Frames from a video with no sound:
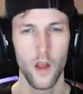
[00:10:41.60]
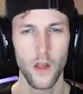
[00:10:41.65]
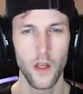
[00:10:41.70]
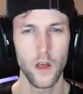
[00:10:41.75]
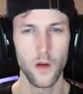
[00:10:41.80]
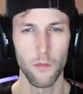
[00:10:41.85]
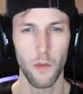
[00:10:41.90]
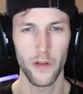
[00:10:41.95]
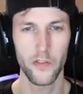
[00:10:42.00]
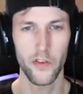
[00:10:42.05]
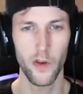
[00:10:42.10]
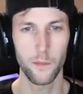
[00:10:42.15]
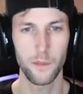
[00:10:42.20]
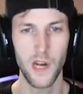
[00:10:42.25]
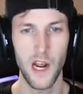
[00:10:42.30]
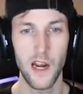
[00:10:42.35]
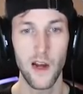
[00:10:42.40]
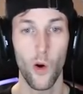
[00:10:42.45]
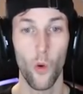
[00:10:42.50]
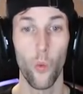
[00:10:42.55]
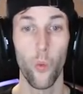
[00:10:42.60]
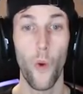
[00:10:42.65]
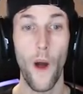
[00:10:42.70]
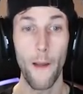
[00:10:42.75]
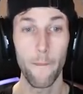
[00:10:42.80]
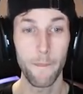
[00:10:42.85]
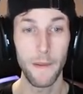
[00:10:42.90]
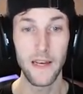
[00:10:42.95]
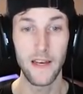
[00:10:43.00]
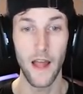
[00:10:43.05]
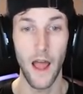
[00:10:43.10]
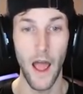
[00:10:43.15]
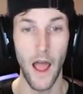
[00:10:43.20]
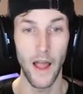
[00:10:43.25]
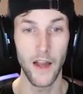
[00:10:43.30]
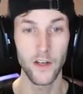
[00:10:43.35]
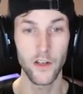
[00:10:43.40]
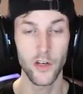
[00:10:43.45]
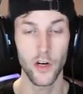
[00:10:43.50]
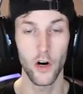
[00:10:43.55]
You must obtain a weapon to
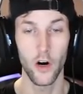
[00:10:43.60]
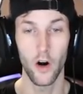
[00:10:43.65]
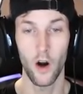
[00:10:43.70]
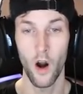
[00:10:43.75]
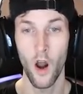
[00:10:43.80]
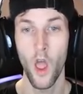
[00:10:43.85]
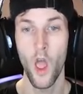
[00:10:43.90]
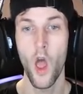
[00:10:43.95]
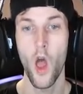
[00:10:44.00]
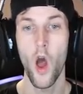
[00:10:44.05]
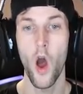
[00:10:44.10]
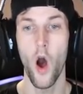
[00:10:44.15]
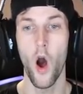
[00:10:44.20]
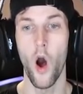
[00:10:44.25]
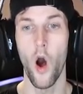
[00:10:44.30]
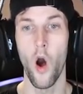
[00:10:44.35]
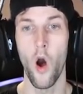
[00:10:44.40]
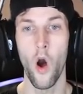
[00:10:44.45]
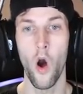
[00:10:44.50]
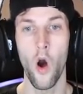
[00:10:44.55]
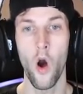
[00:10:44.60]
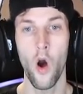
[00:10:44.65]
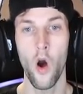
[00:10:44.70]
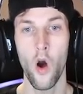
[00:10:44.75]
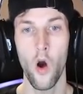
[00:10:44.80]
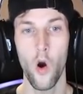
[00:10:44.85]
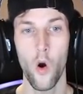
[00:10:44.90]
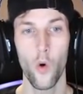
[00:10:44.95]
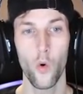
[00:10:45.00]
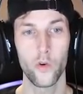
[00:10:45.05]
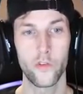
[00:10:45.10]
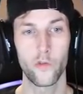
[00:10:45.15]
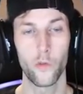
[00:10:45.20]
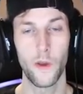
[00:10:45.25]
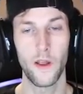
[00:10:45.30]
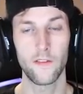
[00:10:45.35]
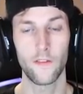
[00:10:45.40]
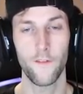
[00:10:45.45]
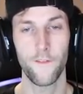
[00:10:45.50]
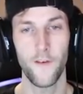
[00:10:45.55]
enter. Oh, so
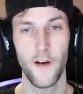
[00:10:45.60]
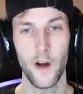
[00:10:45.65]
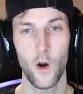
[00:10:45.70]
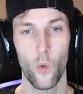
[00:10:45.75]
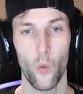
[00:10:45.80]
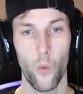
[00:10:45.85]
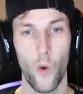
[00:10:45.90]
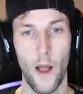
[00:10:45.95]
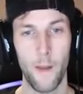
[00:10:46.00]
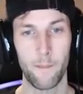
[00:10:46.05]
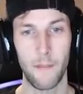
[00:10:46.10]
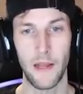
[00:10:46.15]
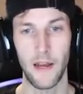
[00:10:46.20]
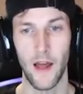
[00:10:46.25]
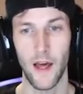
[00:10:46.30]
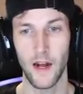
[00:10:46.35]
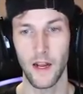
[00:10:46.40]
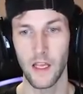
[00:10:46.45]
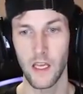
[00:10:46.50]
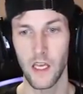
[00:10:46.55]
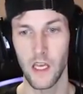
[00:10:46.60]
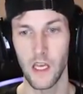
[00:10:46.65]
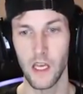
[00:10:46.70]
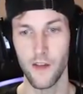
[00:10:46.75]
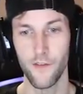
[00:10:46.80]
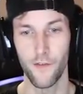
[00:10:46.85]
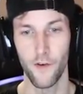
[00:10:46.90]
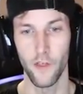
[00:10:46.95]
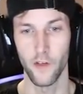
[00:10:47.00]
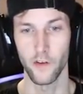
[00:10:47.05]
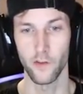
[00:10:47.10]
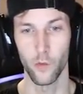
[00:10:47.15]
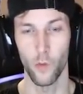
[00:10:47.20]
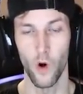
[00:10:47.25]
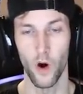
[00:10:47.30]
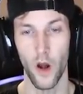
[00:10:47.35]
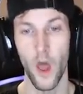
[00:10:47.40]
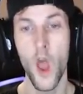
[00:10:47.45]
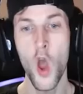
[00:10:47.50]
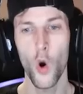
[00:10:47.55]
we have to find a weapon, not a key for this
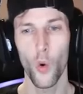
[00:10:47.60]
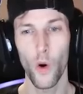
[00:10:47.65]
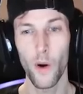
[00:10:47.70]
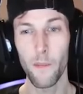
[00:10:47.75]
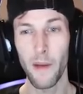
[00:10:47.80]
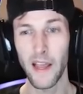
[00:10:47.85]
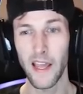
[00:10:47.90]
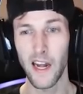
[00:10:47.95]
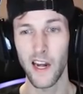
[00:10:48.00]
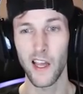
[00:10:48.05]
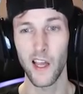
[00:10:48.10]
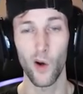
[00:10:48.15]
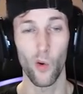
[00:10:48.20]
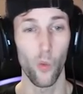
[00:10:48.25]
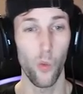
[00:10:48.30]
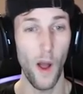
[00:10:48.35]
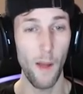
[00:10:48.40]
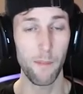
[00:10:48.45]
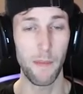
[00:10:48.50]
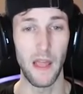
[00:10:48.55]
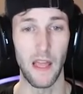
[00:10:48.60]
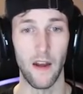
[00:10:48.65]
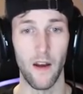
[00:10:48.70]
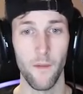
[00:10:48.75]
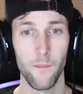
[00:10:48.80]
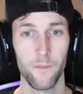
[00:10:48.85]
one. Where am I going to get a weapon?